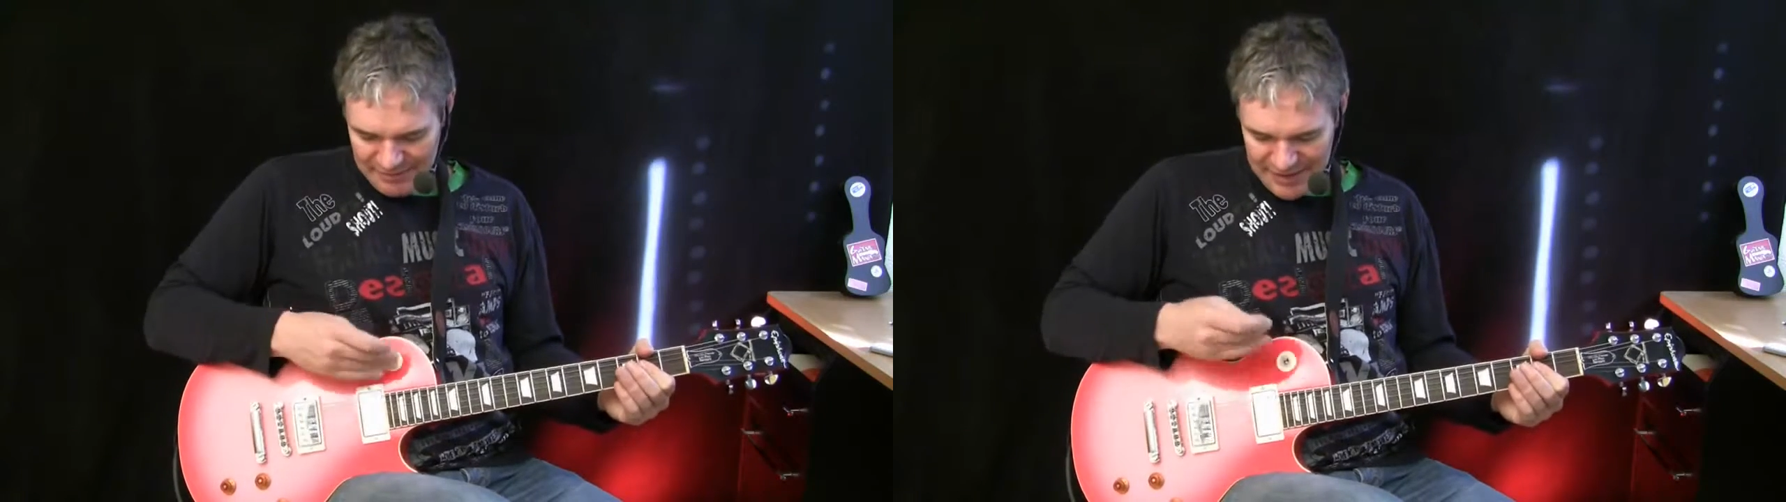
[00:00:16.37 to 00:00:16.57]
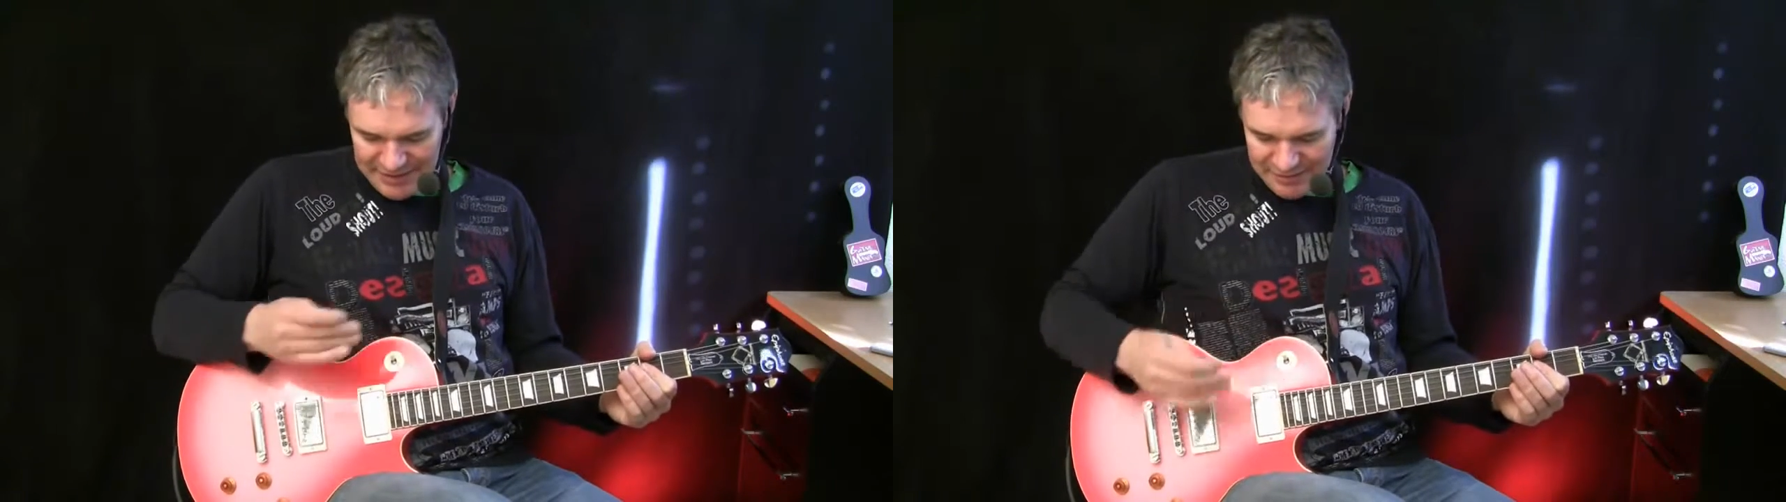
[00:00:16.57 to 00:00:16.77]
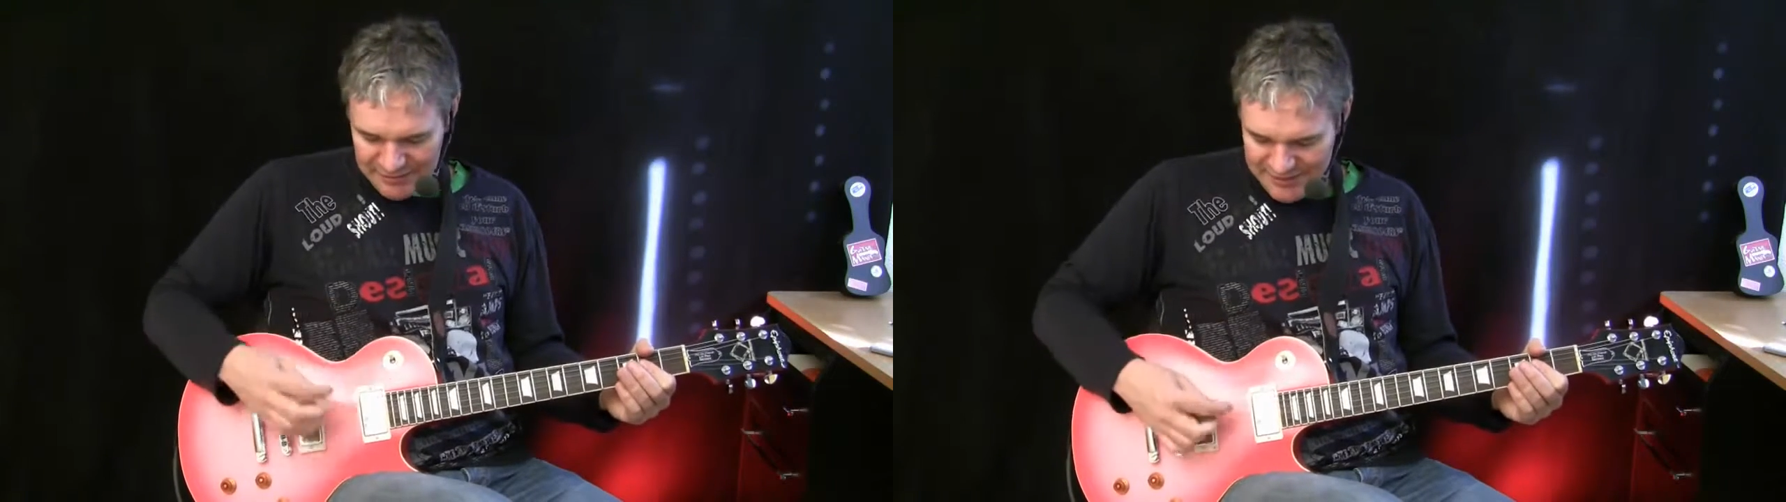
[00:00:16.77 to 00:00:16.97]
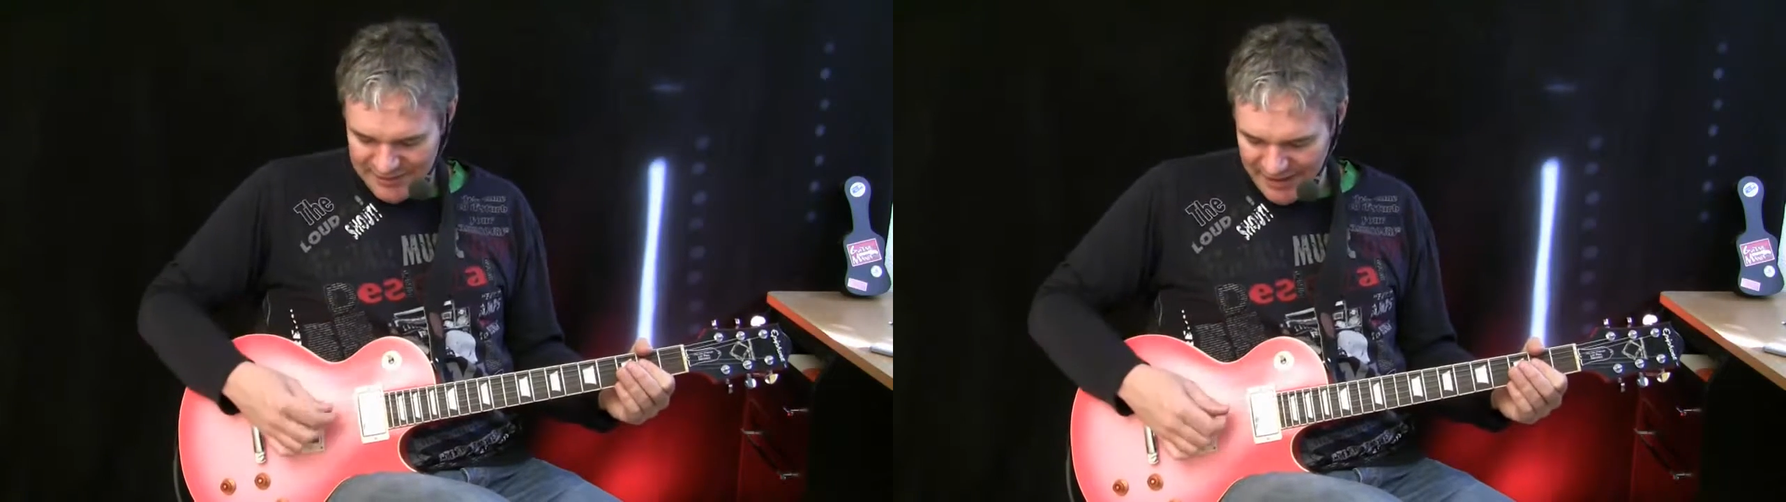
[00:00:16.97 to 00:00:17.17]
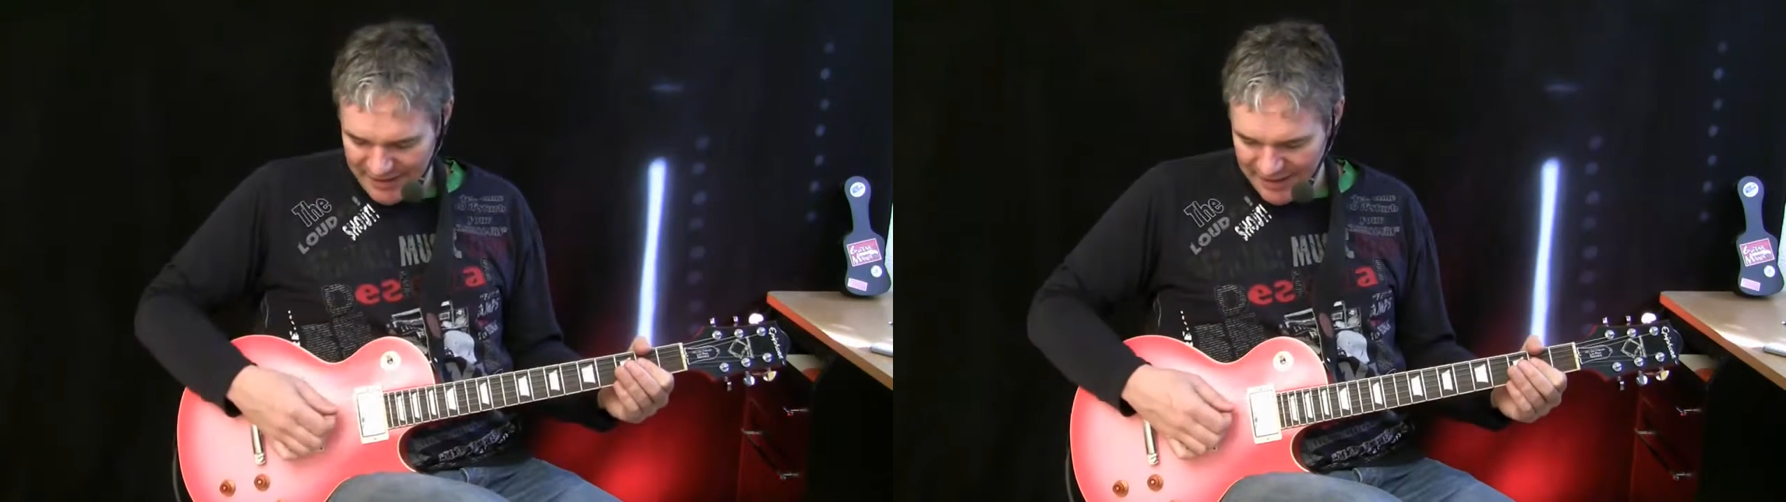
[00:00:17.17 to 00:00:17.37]
medium
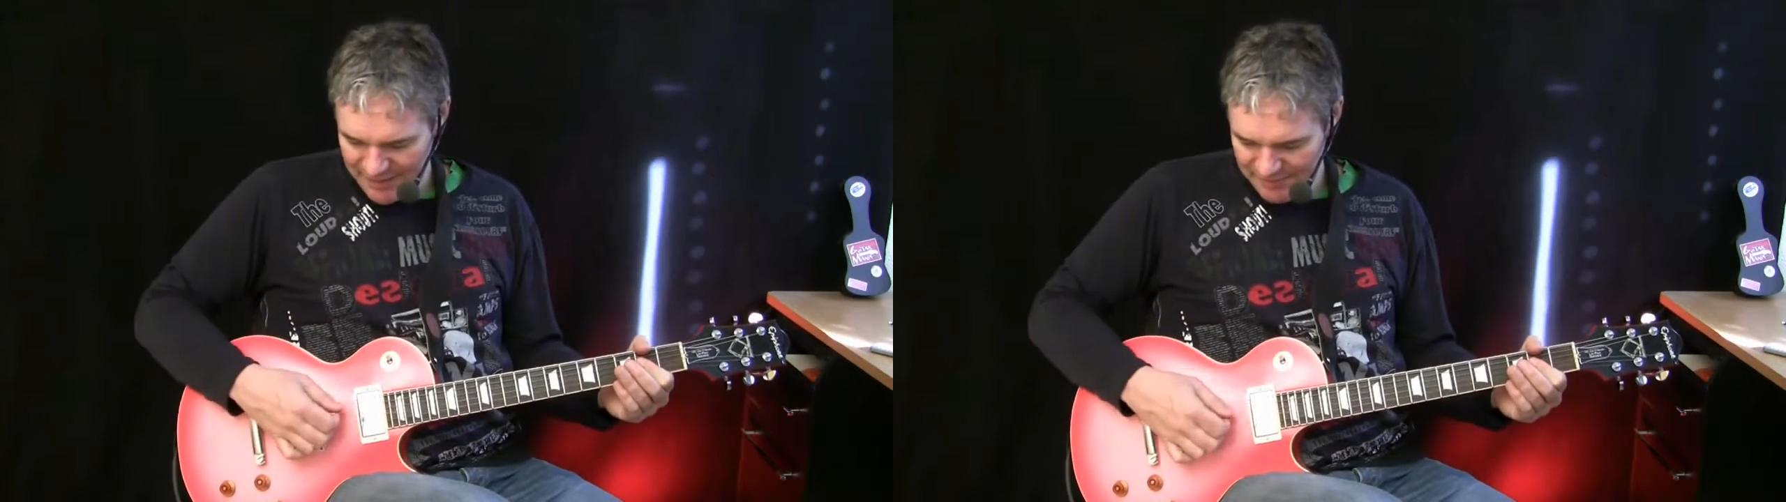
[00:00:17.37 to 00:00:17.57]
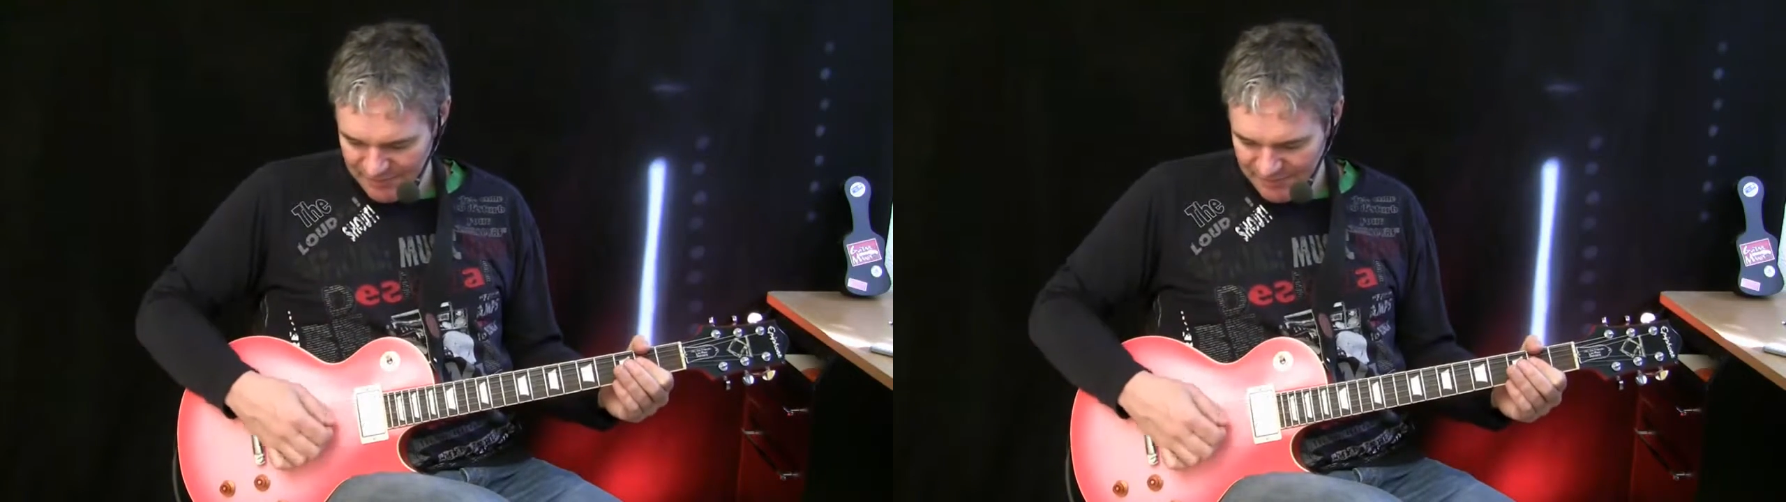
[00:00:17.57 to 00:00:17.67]
setting